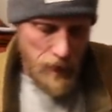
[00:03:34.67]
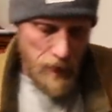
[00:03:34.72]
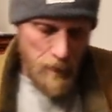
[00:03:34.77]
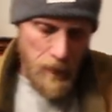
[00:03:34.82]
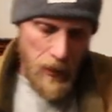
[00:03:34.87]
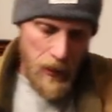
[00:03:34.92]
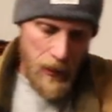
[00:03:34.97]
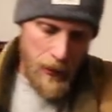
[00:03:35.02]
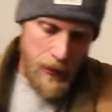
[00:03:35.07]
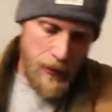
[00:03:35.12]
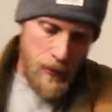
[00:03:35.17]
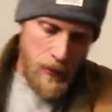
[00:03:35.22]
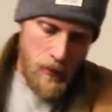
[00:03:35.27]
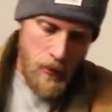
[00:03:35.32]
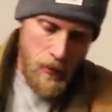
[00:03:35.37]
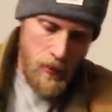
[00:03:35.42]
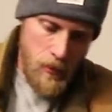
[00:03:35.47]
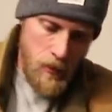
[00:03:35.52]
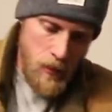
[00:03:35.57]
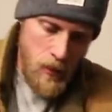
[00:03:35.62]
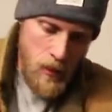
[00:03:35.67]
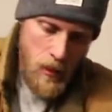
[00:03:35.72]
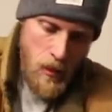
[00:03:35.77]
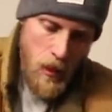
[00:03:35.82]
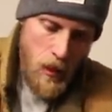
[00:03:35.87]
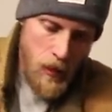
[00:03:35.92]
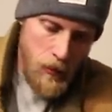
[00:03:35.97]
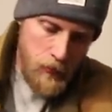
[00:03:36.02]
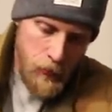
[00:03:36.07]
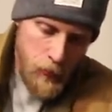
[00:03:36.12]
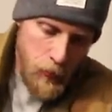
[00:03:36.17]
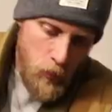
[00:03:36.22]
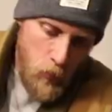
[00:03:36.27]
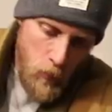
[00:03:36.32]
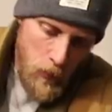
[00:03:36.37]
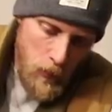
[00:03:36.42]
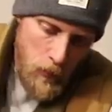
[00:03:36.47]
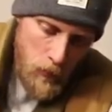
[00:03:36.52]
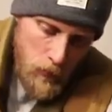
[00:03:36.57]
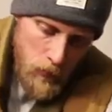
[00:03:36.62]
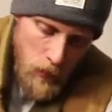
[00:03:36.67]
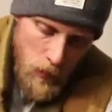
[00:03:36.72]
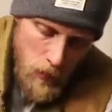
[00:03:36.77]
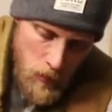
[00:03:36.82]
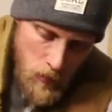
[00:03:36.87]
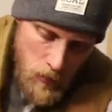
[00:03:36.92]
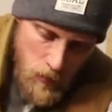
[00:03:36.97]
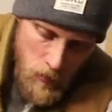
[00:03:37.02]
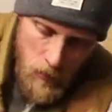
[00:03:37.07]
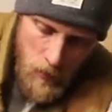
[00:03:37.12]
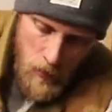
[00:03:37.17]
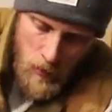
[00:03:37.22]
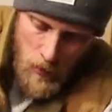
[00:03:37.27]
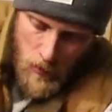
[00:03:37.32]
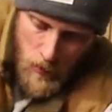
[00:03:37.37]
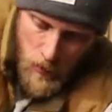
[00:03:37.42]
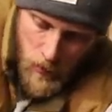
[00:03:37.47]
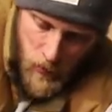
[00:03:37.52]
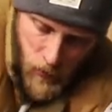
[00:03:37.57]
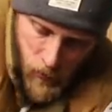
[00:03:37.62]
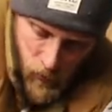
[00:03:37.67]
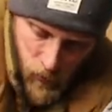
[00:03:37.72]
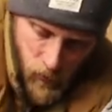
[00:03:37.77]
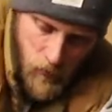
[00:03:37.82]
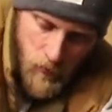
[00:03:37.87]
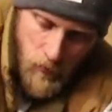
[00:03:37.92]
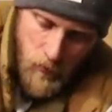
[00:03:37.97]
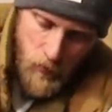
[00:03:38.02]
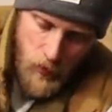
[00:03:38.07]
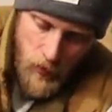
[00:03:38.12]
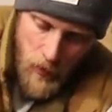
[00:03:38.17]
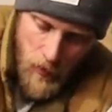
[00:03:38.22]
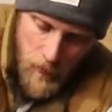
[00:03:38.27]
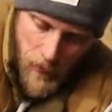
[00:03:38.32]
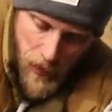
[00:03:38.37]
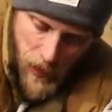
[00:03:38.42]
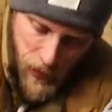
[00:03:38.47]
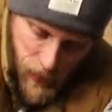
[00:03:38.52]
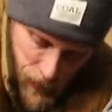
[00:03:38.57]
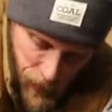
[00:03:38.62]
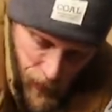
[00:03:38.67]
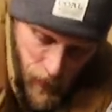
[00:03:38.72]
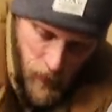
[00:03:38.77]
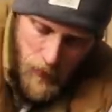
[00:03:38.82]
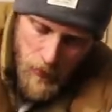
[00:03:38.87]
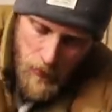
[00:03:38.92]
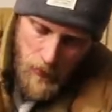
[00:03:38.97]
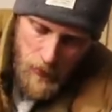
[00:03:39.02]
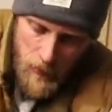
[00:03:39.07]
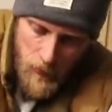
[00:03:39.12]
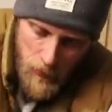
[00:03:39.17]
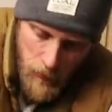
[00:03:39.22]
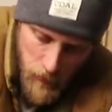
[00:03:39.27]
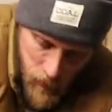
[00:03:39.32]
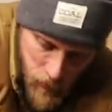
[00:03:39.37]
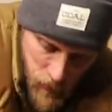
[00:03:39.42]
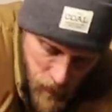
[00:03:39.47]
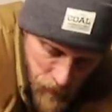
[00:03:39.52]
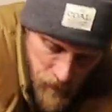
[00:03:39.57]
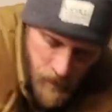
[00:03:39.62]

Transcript: Then my underquilt, jam that down in there.